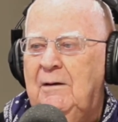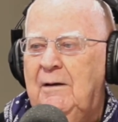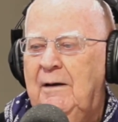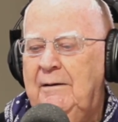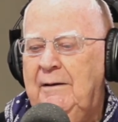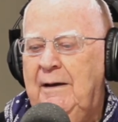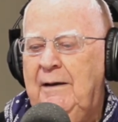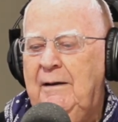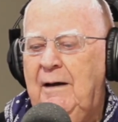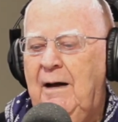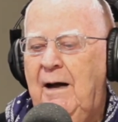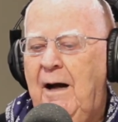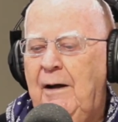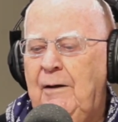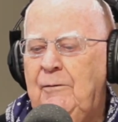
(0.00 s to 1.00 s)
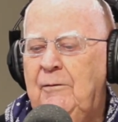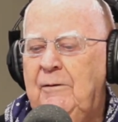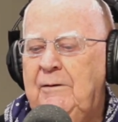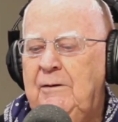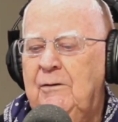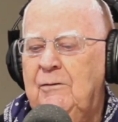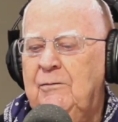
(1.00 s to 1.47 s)
And
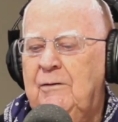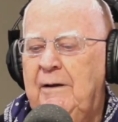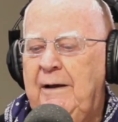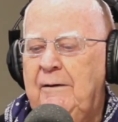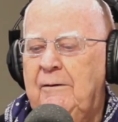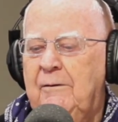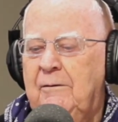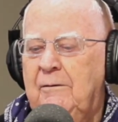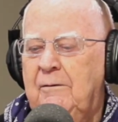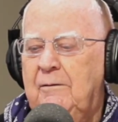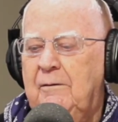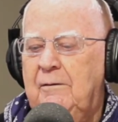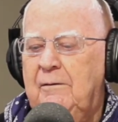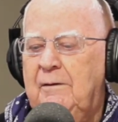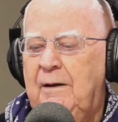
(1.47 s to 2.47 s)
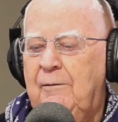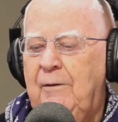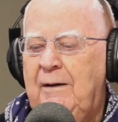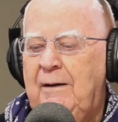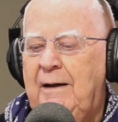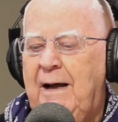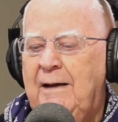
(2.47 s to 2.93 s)
100 years later, they
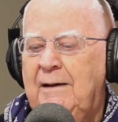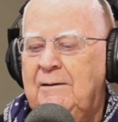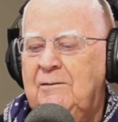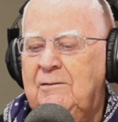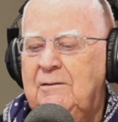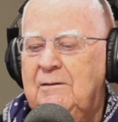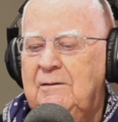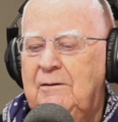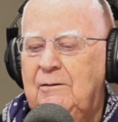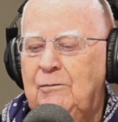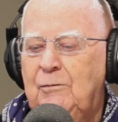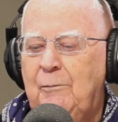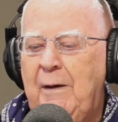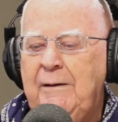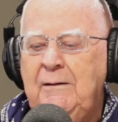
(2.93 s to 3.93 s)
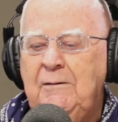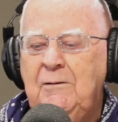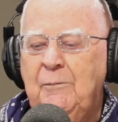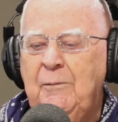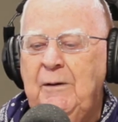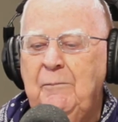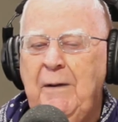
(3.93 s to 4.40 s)
realized there's money to
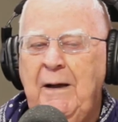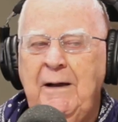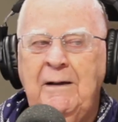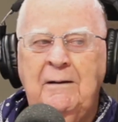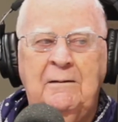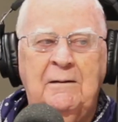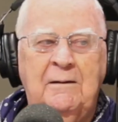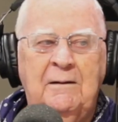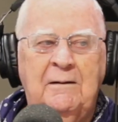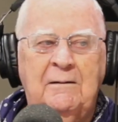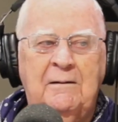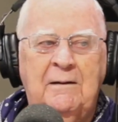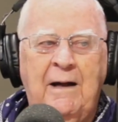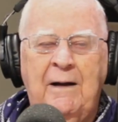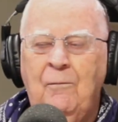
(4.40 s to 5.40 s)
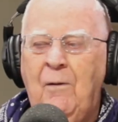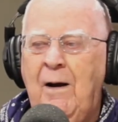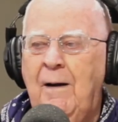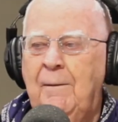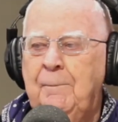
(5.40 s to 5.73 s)
be made in Taiwan.